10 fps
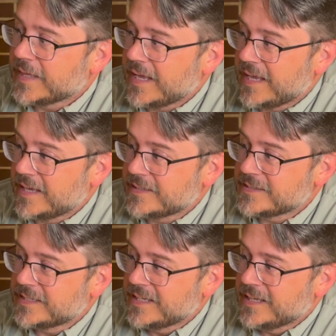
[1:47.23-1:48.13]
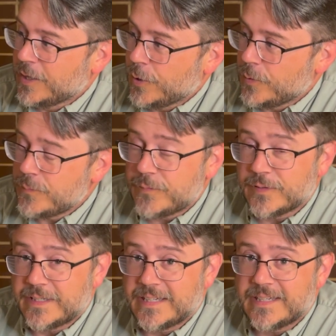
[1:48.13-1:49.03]
And
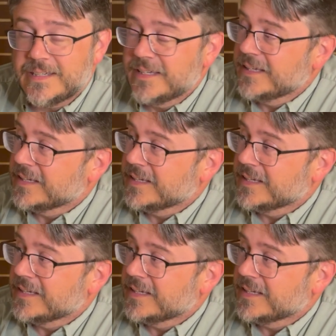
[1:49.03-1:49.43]
hopefully